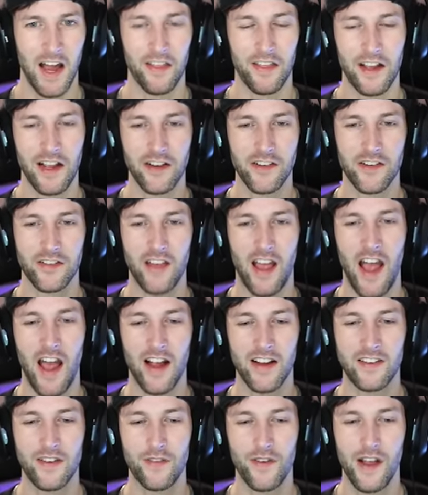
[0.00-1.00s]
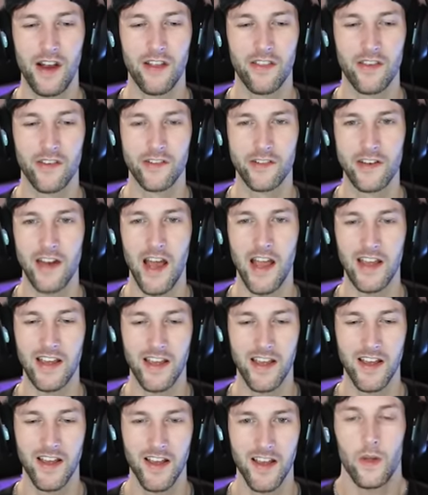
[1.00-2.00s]
I think I just activated the
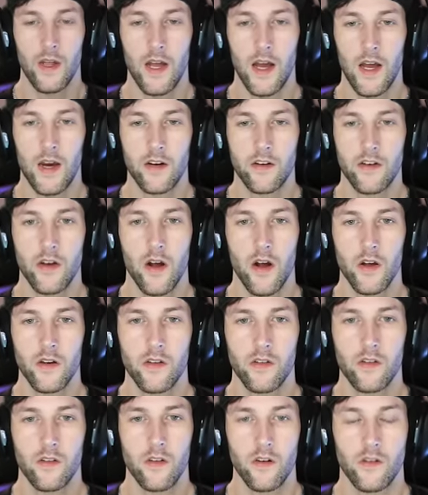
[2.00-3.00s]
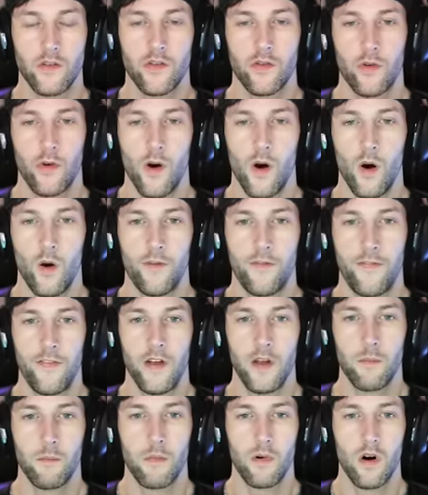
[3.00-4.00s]
snake. We gotta touch the
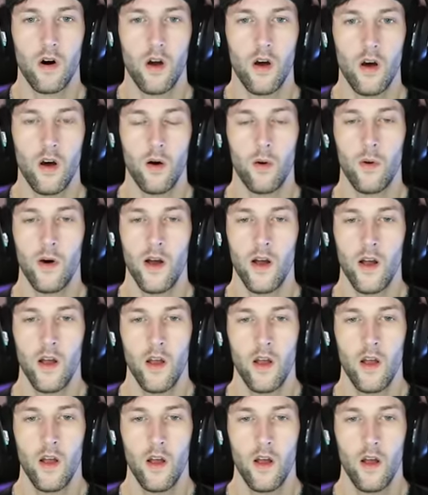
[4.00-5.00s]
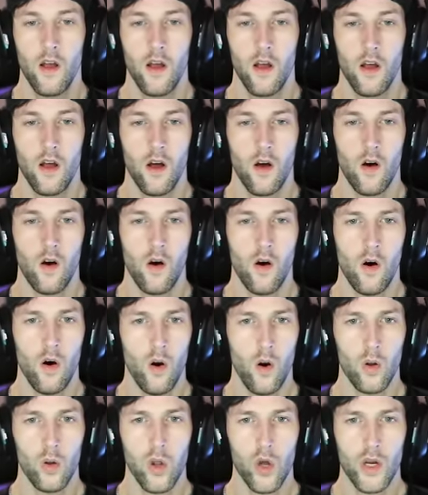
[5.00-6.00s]
trophy, bro.
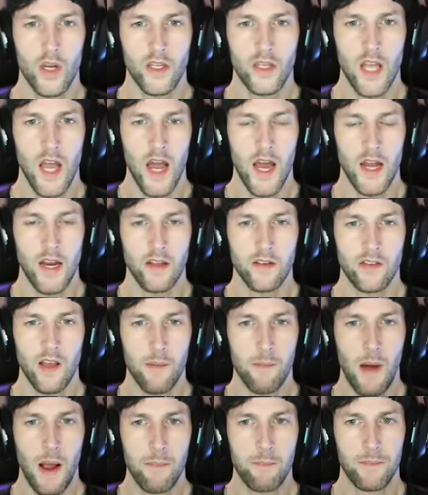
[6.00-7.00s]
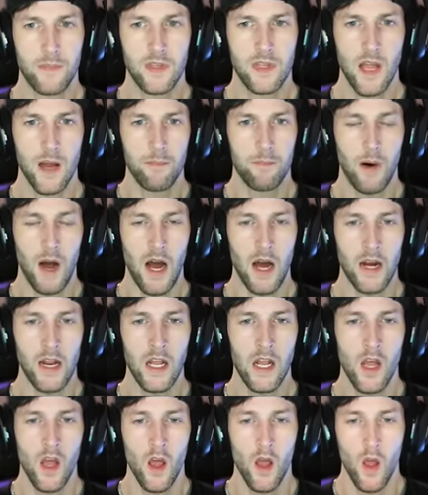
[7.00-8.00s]
Oh, look at that. Is that my dead
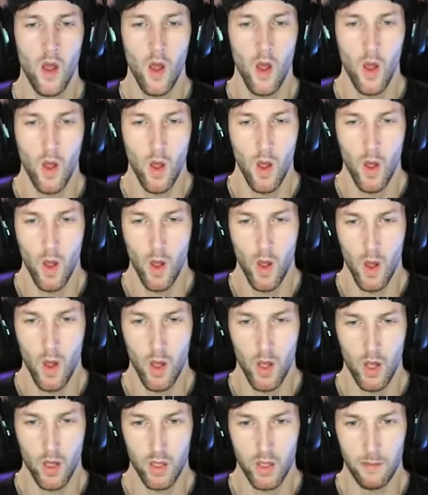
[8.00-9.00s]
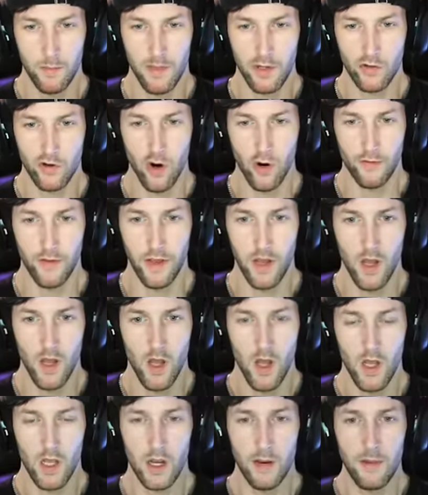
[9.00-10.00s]
body? Give me the trophy.
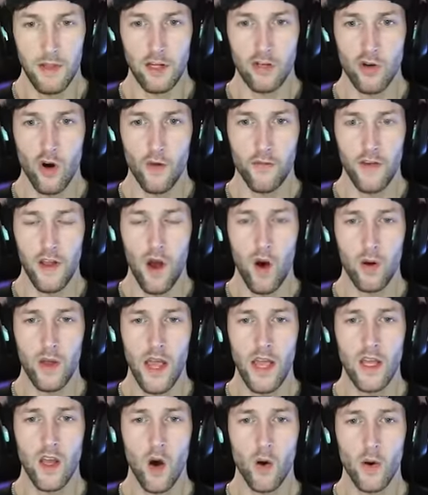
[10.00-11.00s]
Give me the trophy. Okay,